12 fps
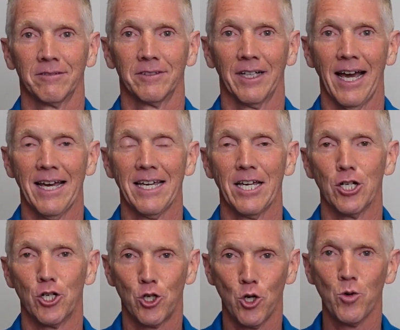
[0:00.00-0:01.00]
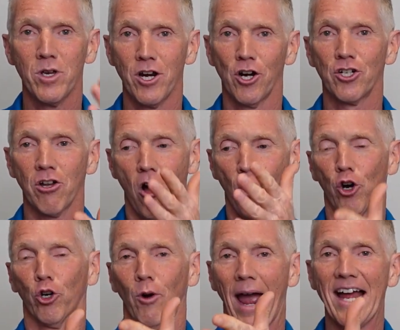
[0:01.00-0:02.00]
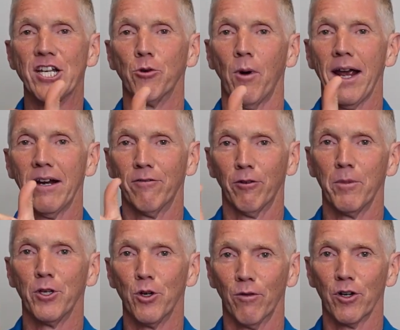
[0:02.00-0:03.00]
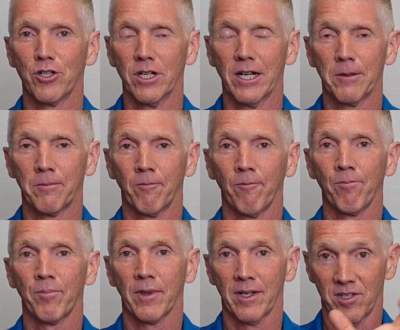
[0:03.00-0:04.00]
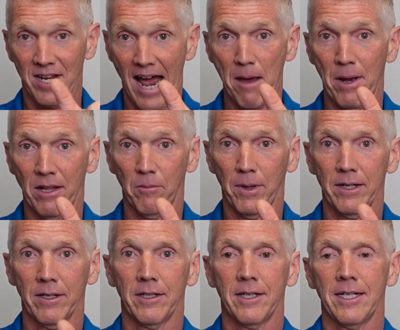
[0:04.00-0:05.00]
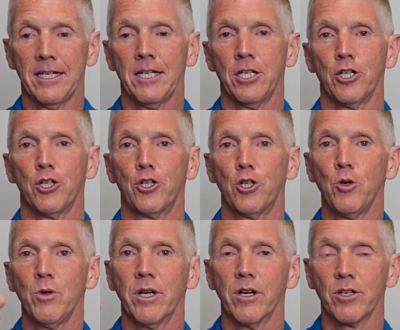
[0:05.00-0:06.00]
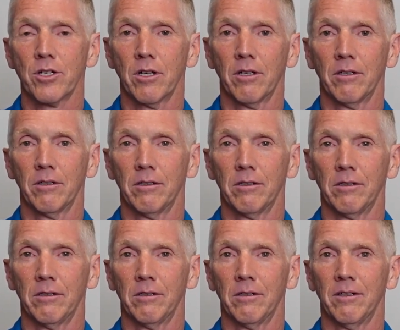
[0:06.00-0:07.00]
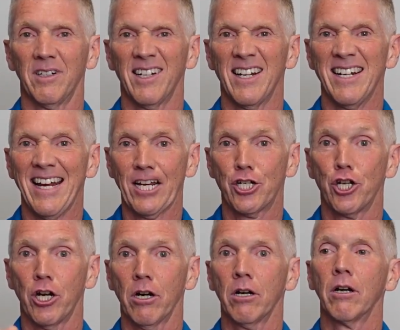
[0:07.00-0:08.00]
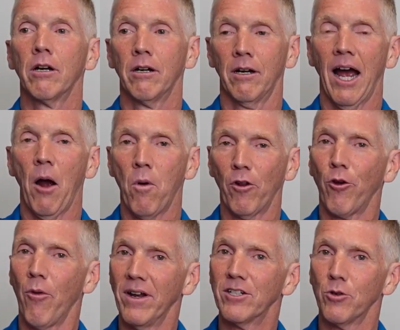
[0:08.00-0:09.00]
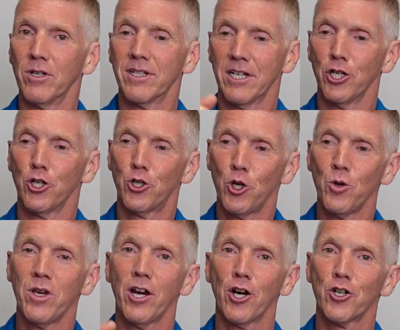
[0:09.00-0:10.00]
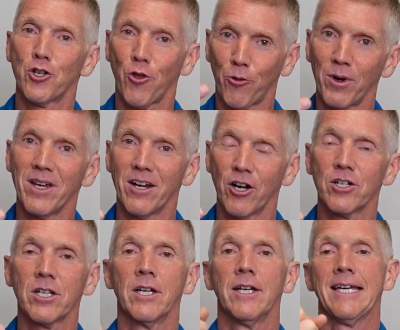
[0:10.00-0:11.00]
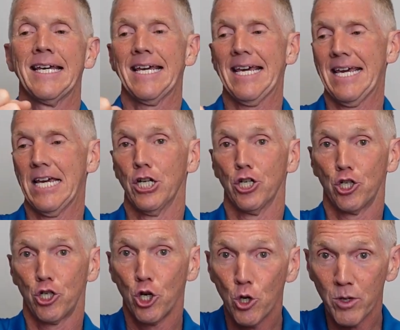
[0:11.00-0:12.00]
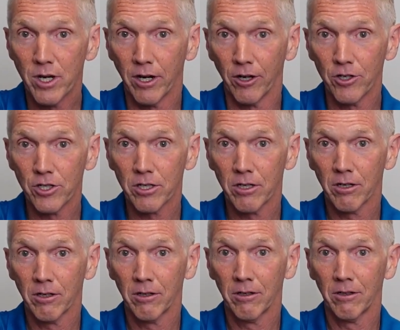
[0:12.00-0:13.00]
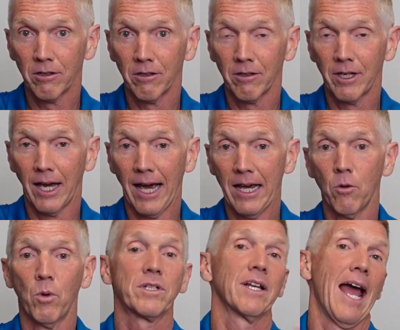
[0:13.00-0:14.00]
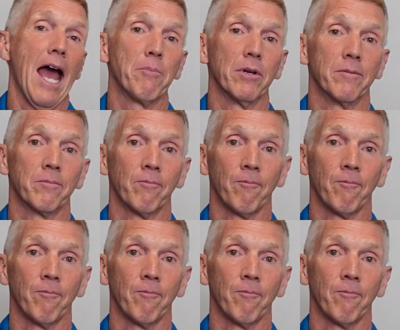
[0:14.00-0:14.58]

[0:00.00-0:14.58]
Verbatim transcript: Okay. In two years, I'll graduate from the university. Time element, two years. Next year, I want to throw that in so he's Two years, three years. In two years, okay, what's going to happen?